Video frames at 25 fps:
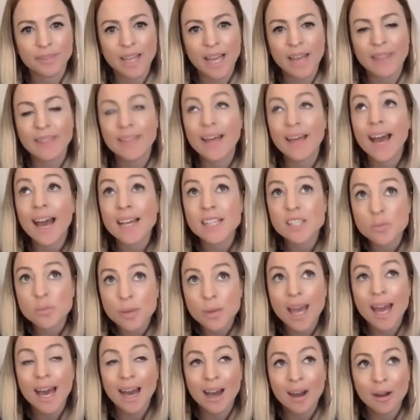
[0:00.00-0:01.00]
And that as
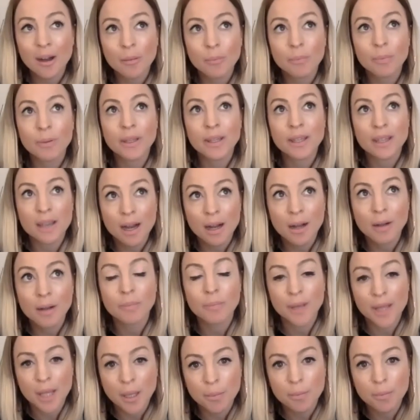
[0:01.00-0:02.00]
we help young
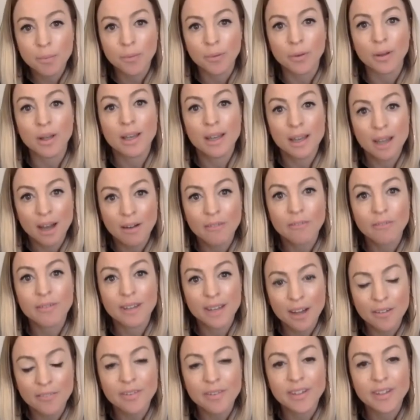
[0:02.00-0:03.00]
people love
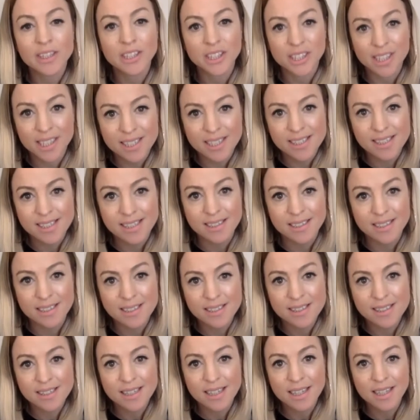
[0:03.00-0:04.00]
loving
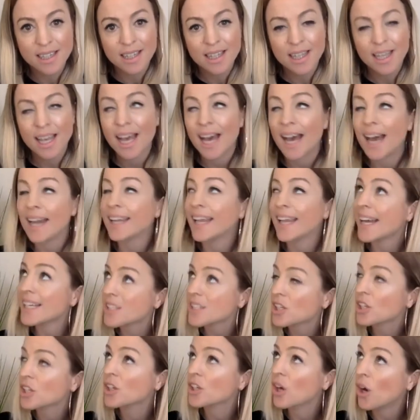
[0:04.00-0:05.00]
Jesus, and
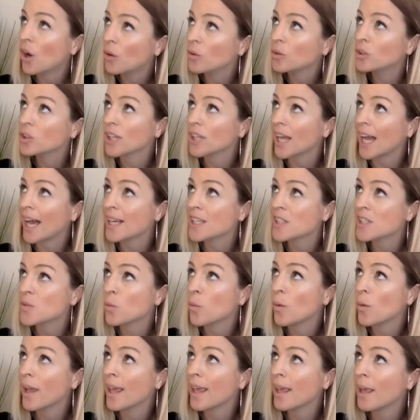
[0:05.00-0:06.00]
as a culture, as
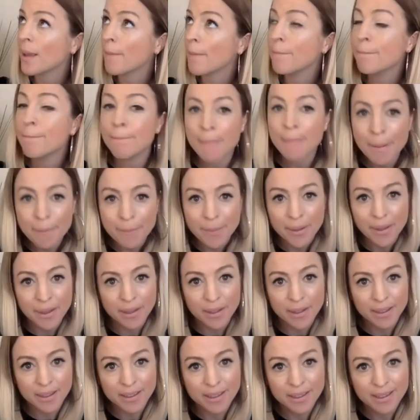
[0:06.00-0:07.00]
we
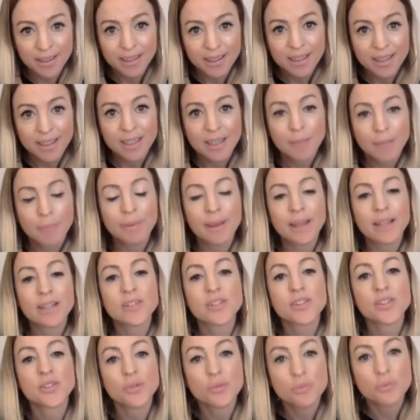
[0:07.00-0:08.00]
mimic being
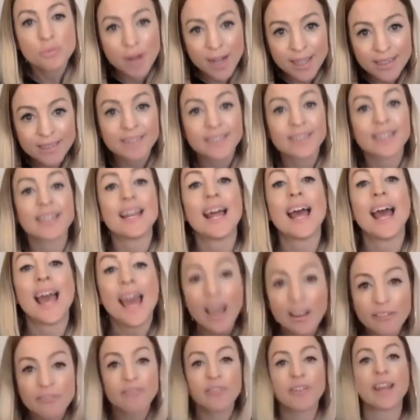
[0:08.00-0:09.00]
surrendered in
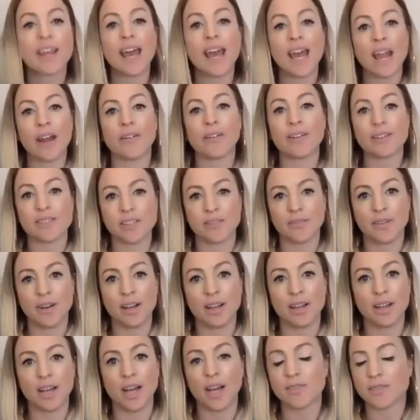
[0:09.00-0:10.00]
every areas of
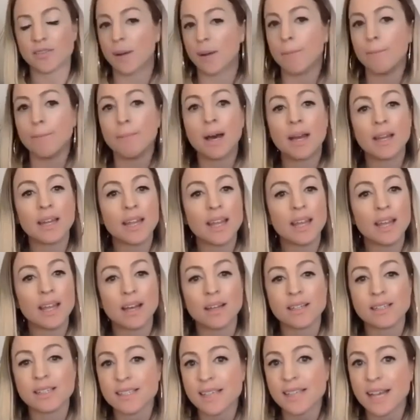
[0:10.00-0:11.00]
our lives, our money,
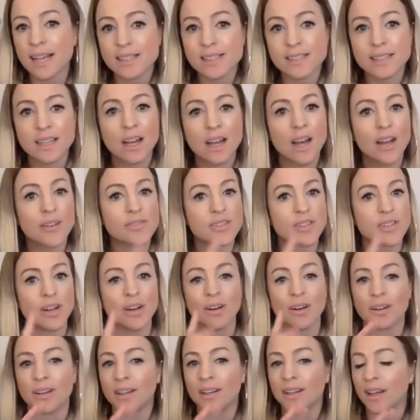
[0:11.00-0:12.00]
our sex lives,
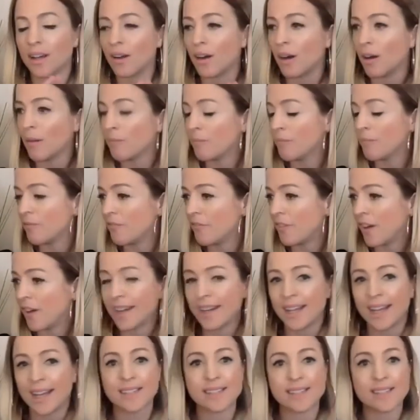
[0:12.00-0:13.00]
our, you know, our
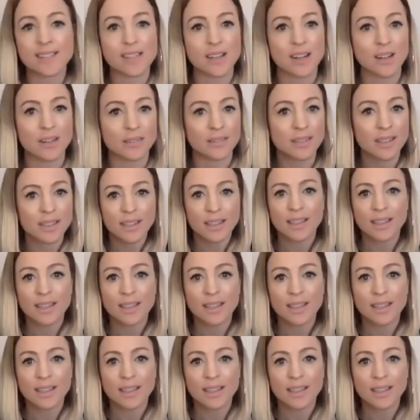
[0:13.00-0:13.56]
finance, our,